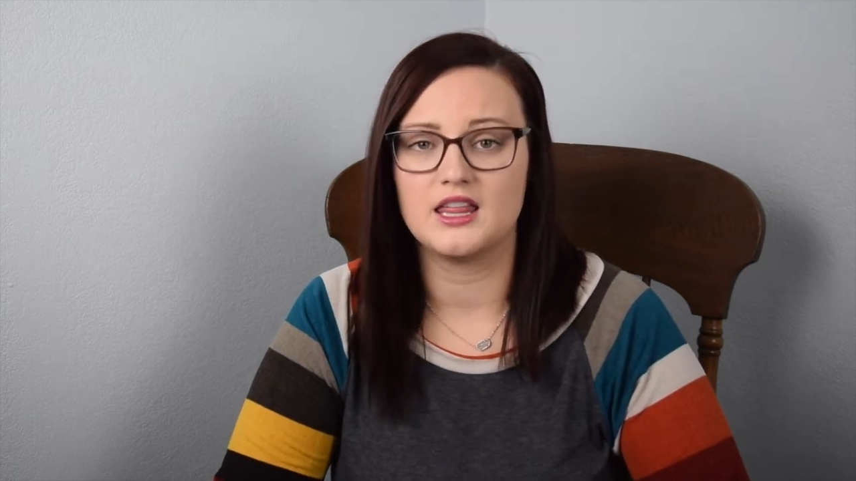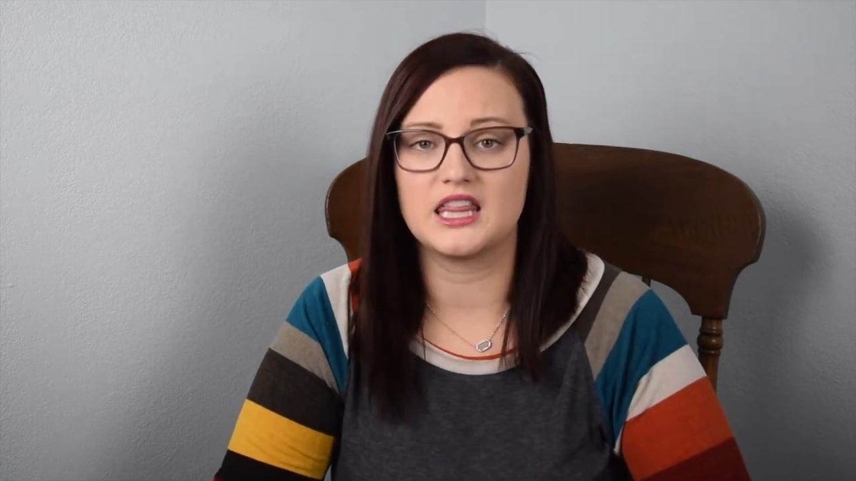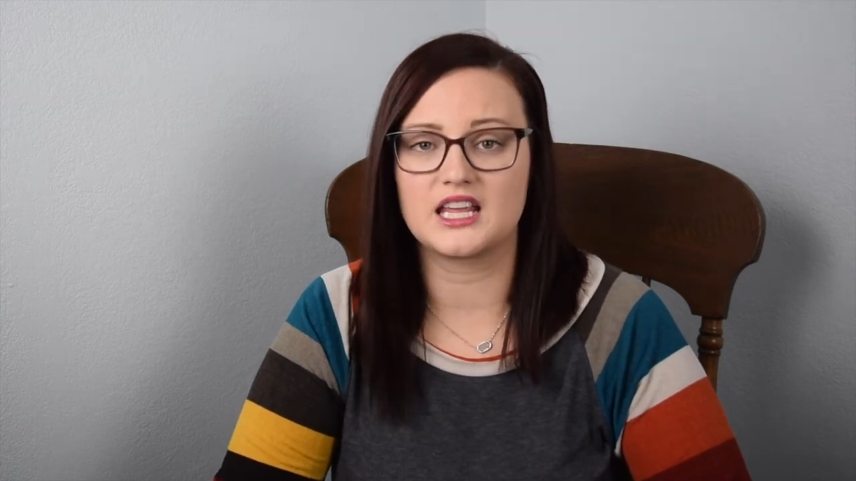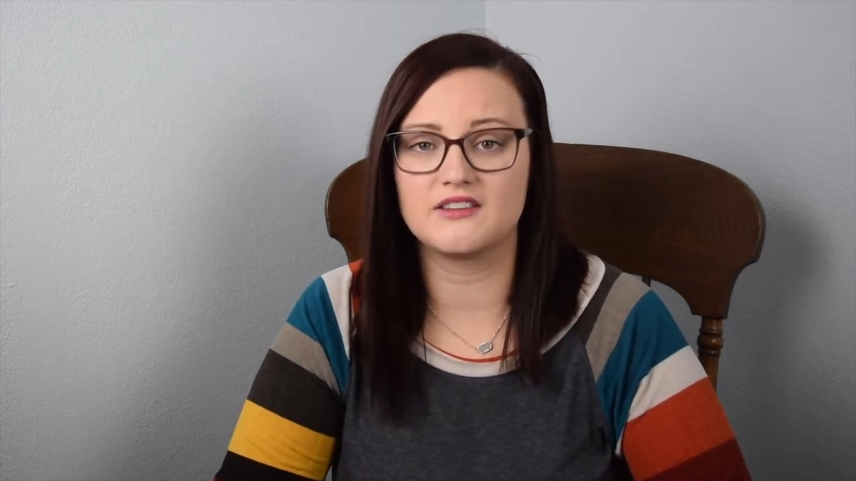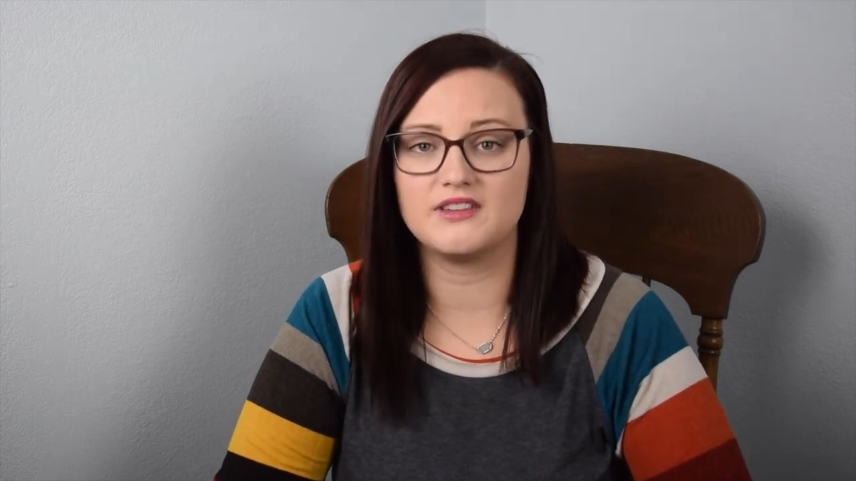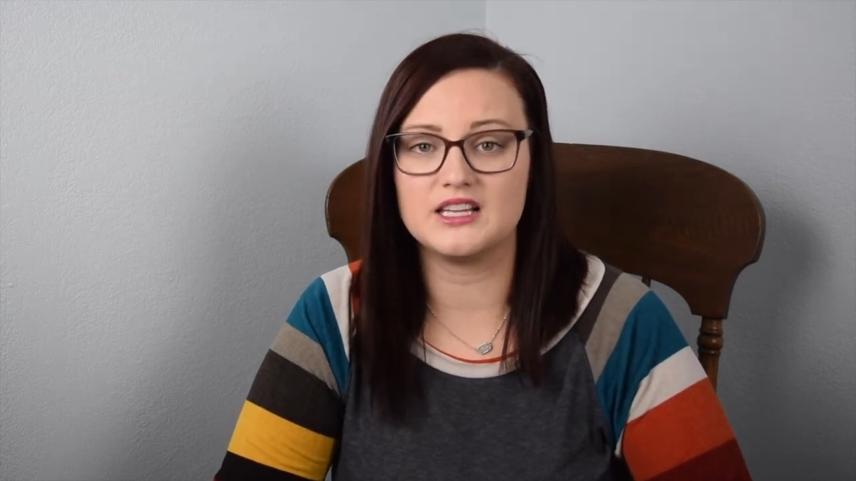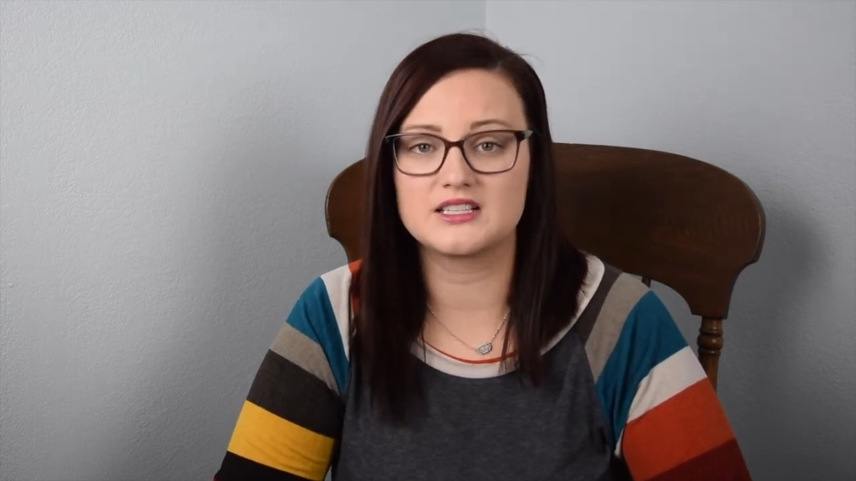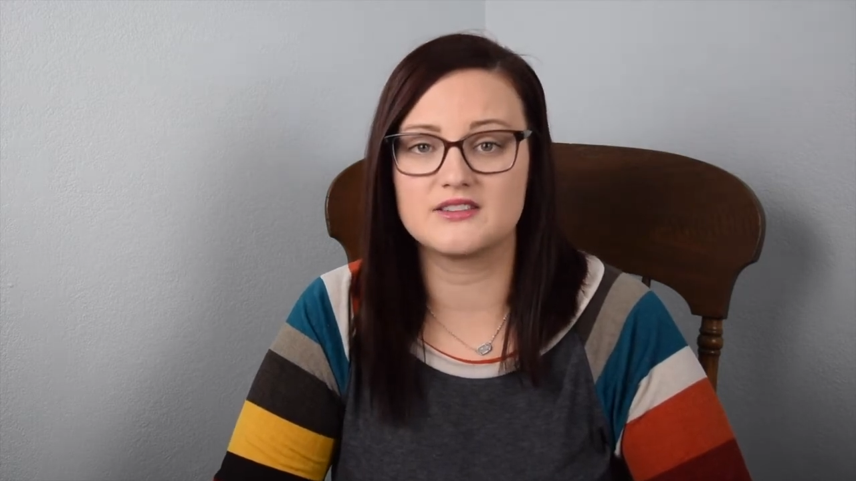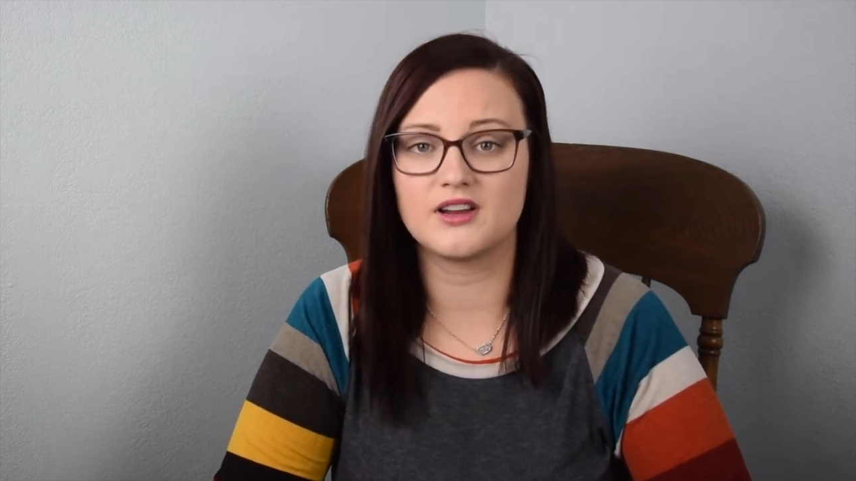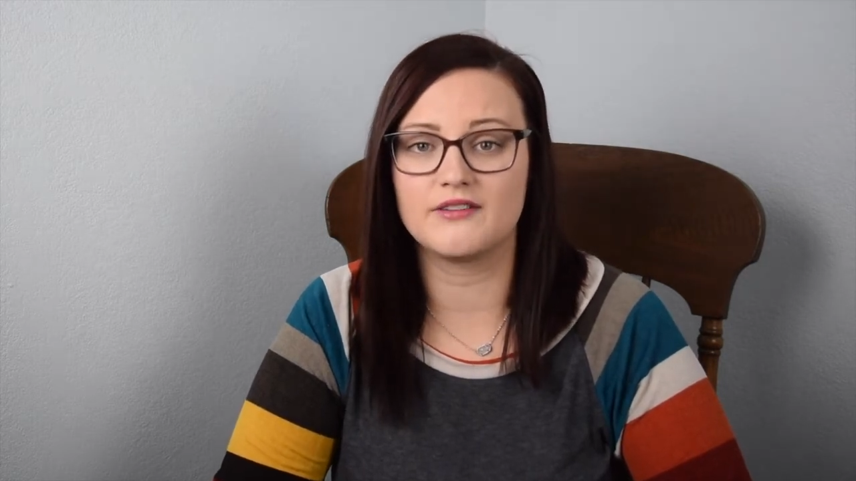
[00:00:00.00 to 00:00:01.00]
The
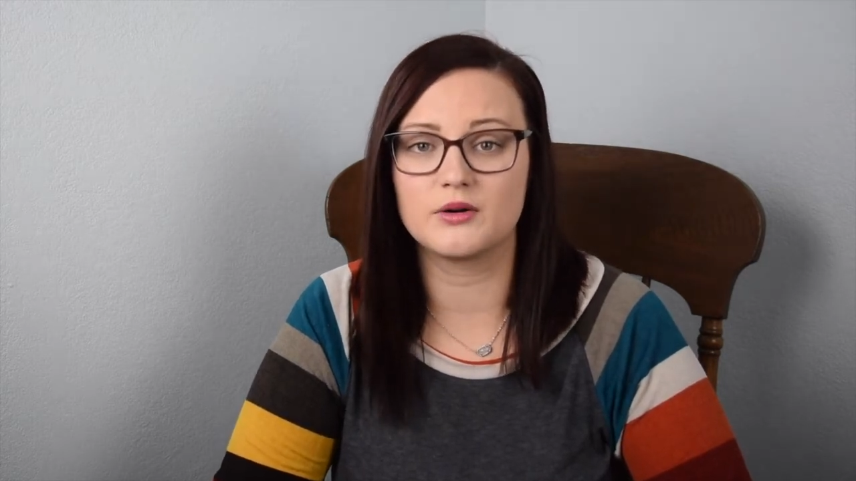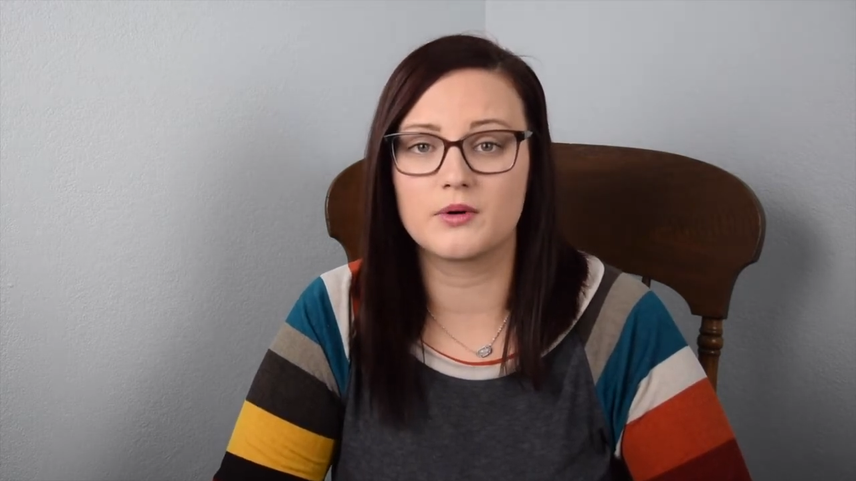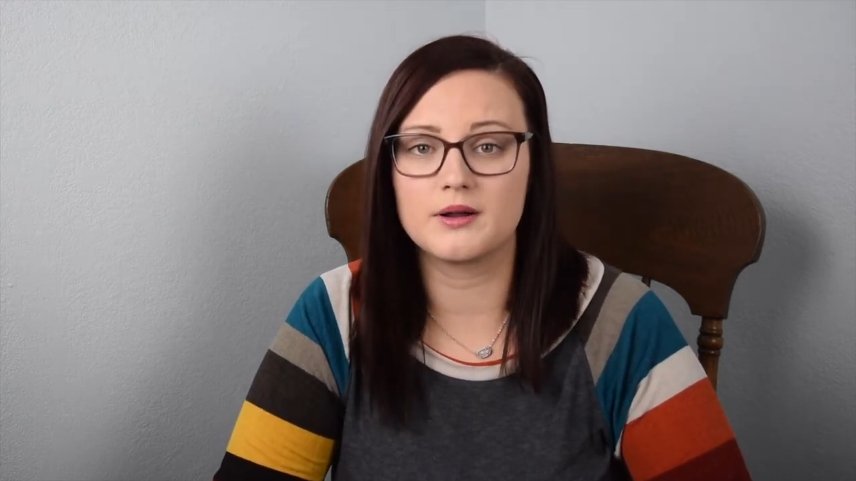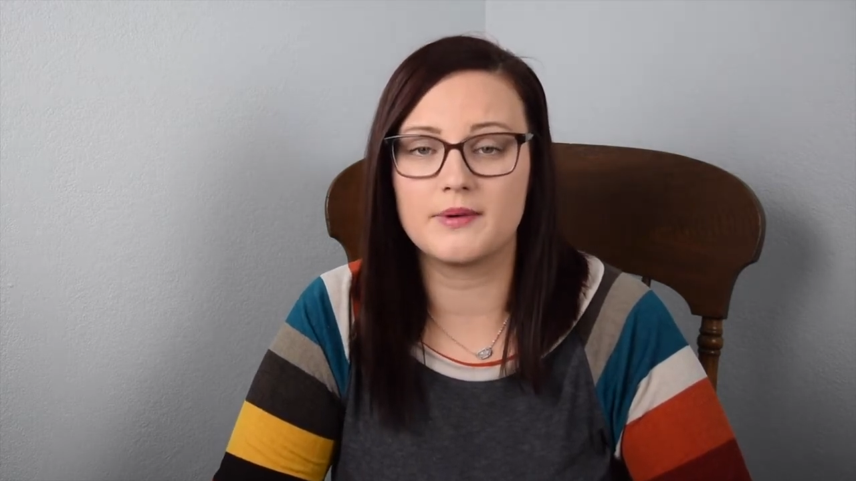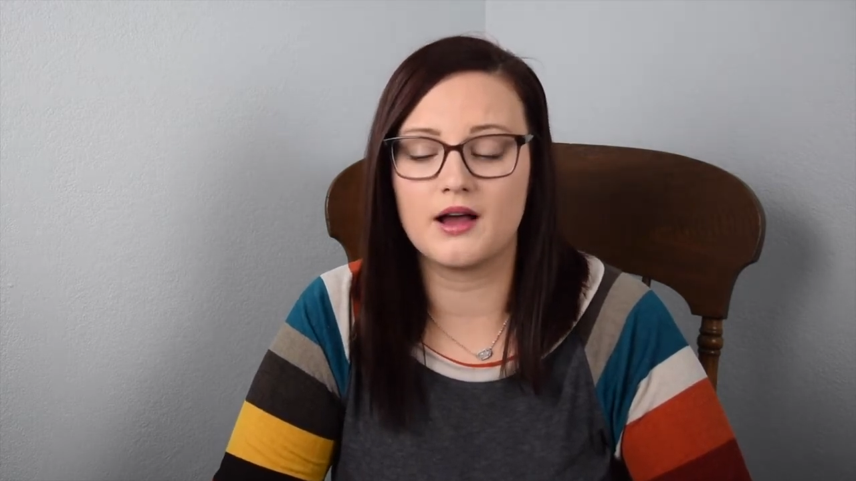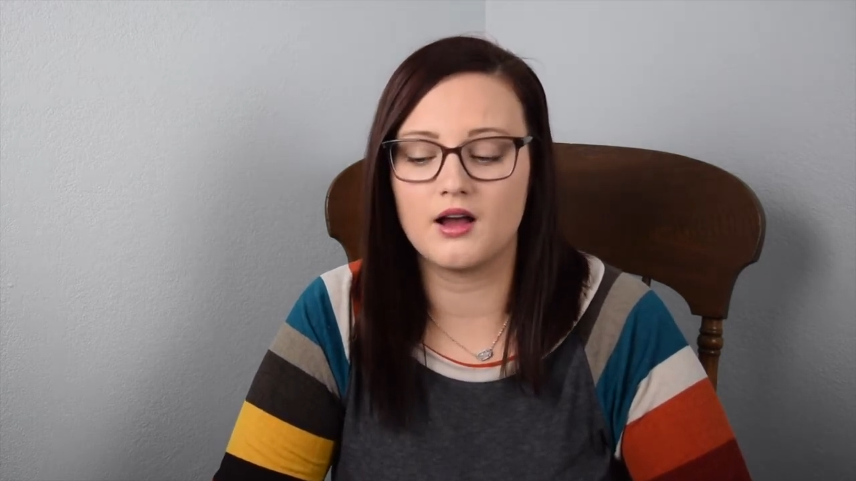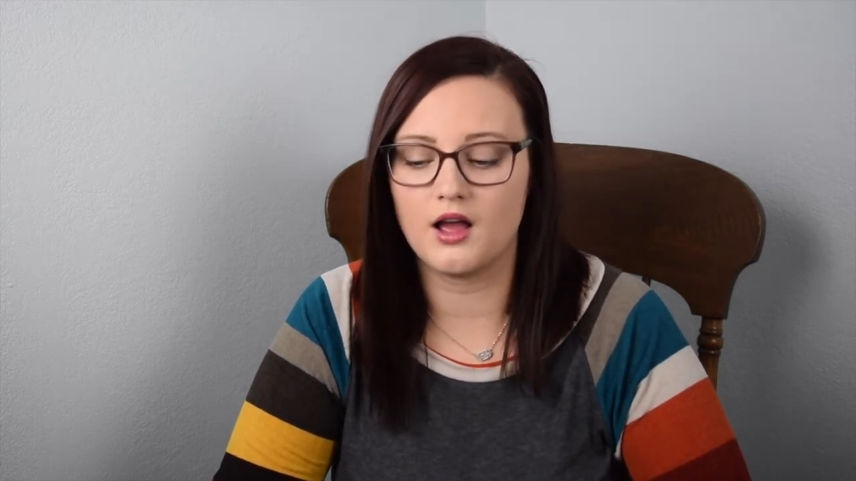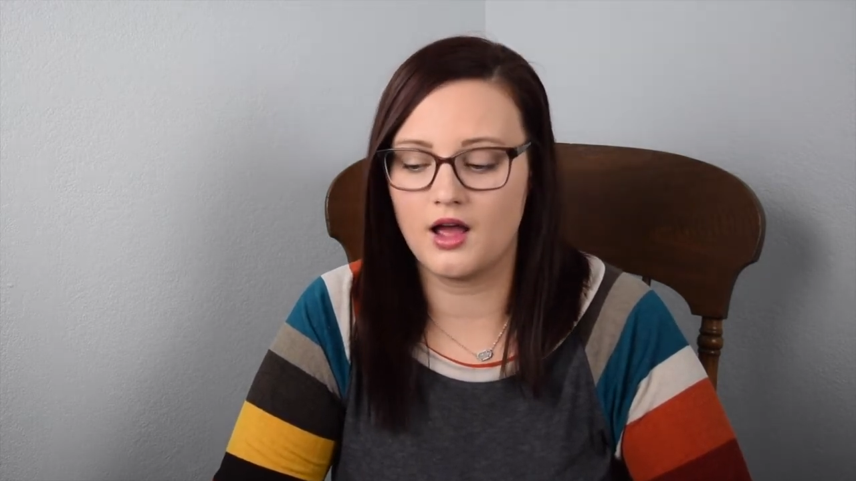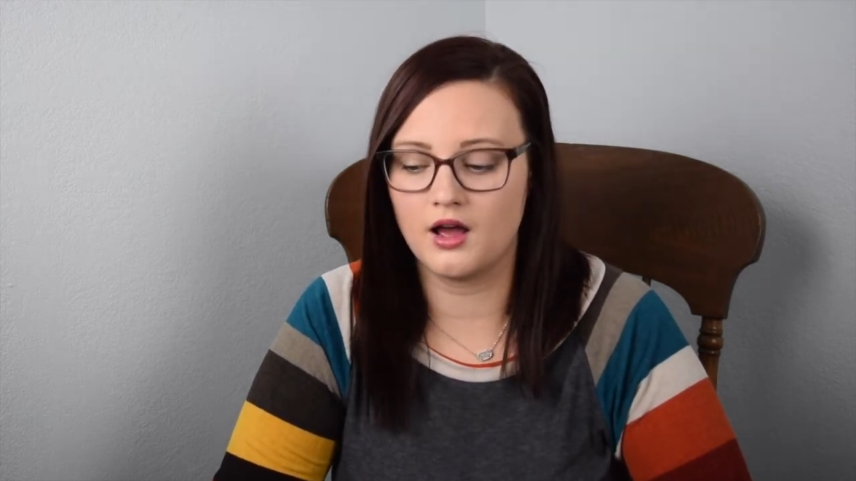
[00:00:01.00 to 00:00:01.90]
convenience of not having to worry about